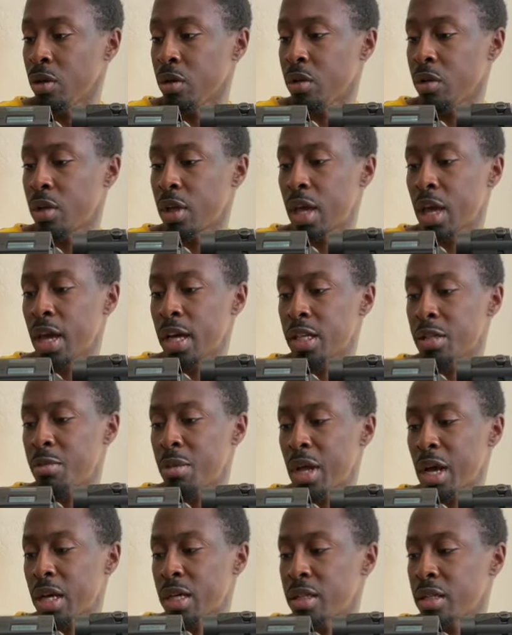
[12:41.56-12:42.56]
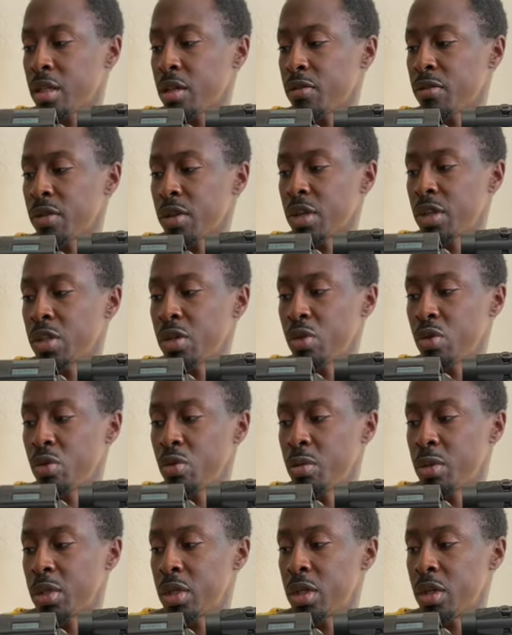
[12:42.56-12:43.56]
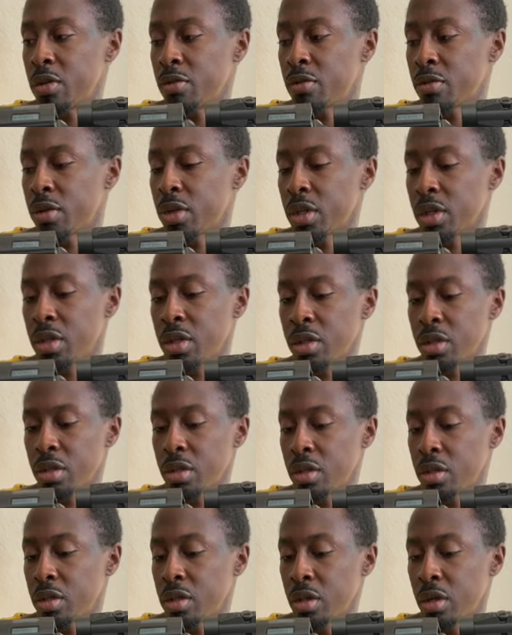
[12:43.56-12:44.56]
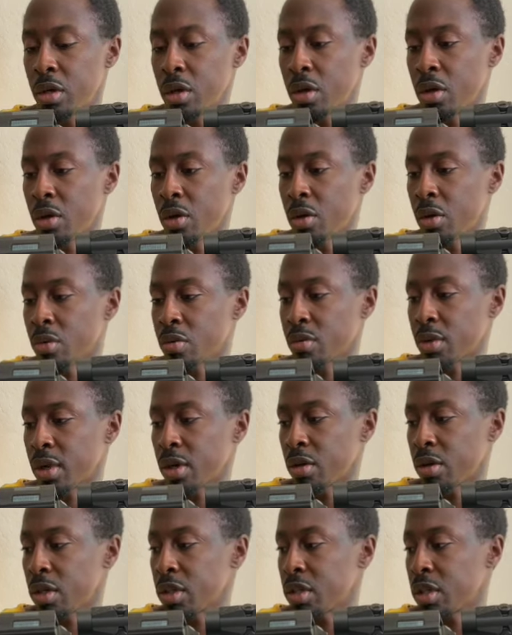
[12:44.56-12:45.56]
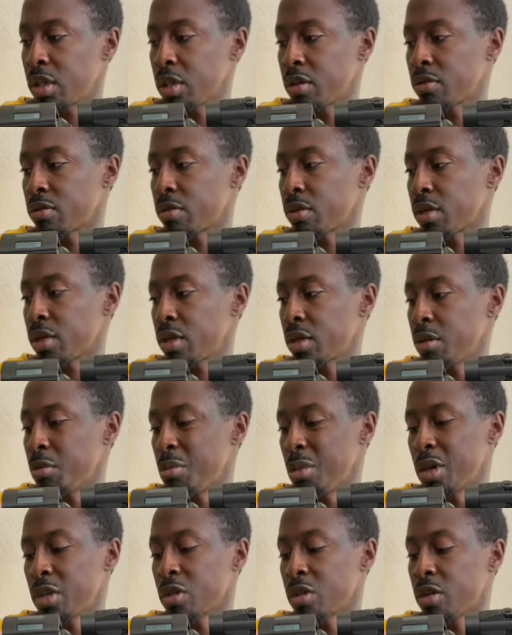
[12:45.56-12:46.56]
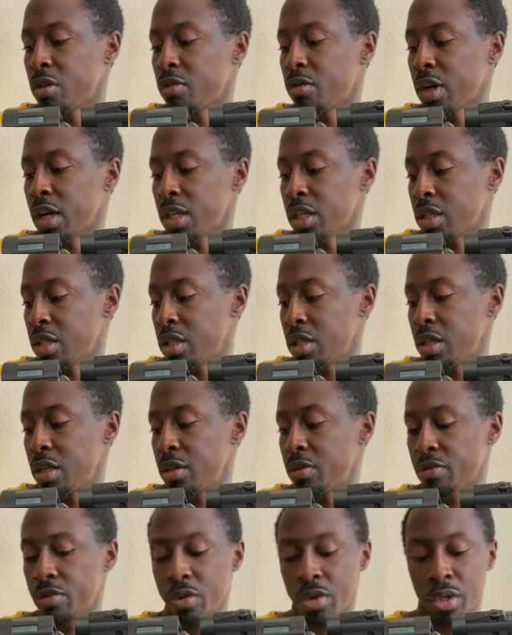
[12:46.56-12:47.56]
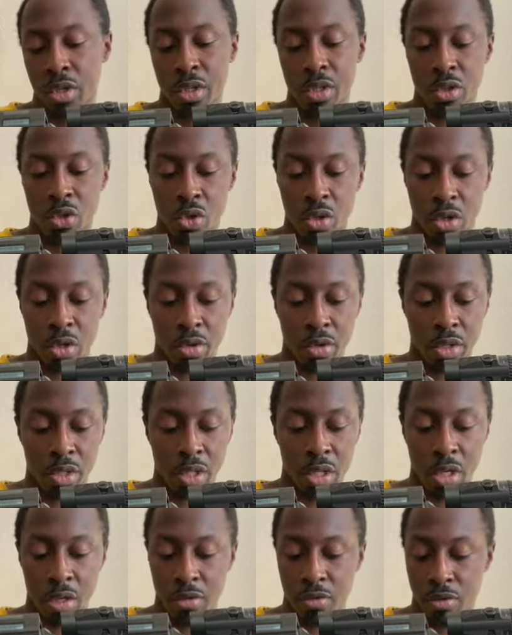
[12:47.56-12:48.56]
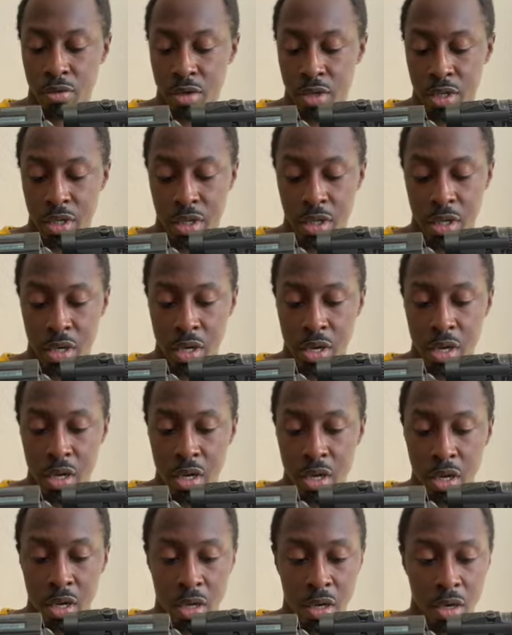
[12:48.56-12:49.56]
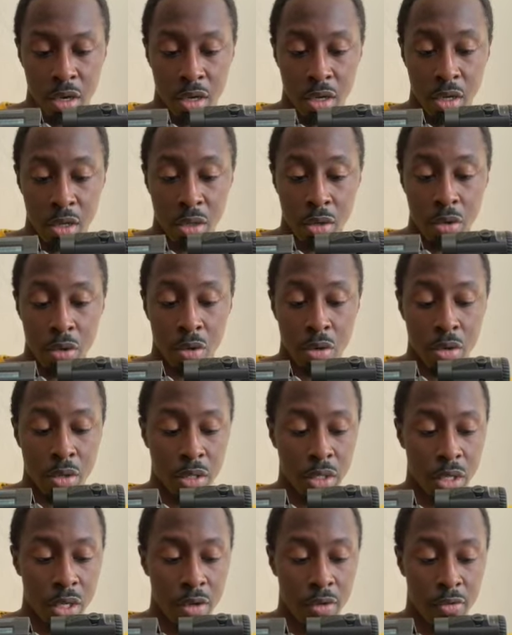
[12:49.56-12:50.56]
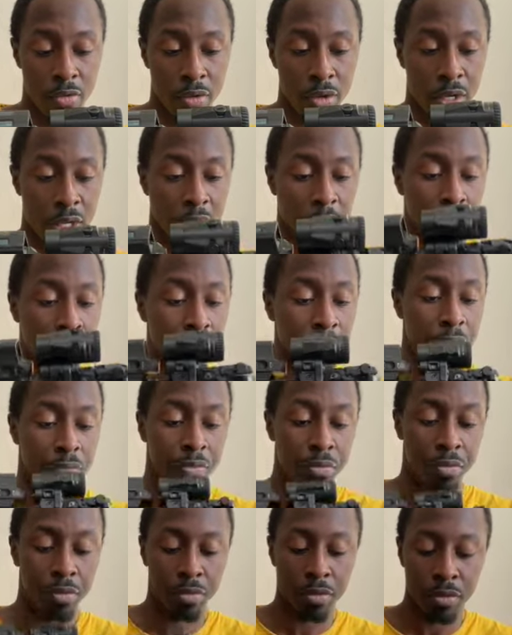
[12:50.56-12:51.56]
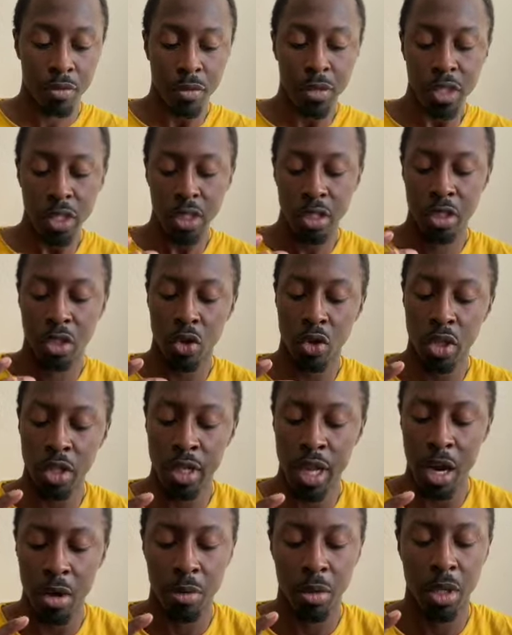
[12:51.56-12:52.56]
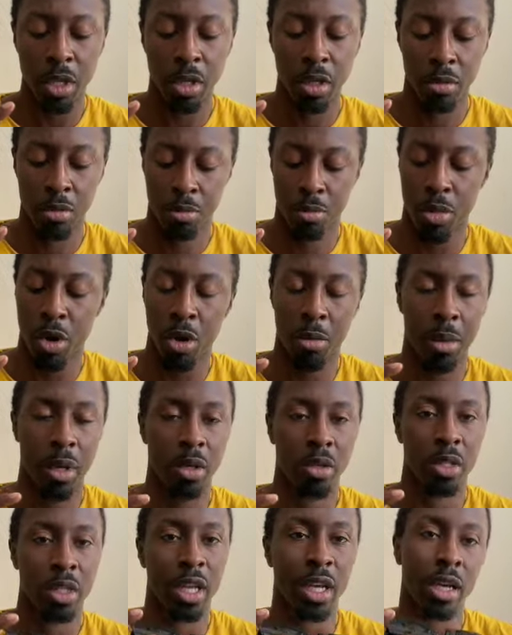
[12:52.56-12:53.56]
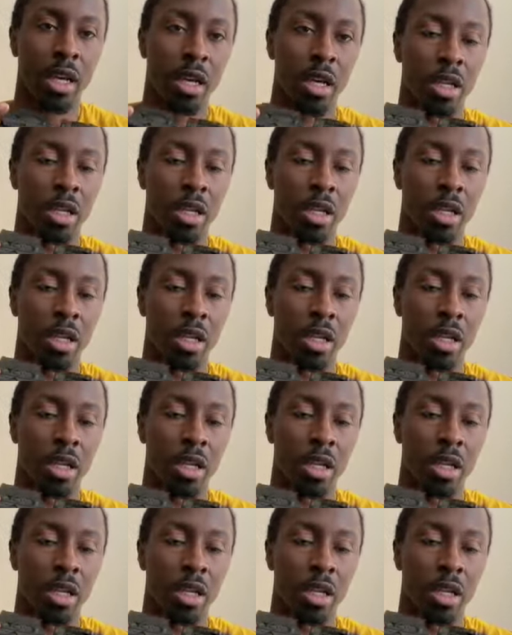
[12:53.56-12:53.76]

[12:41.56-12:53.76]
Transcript: The gas block is different, the tube is different, the rail is different, the muzzle device is different, the trigger is different, the lower is different. So it's not really a Palmetto State gun.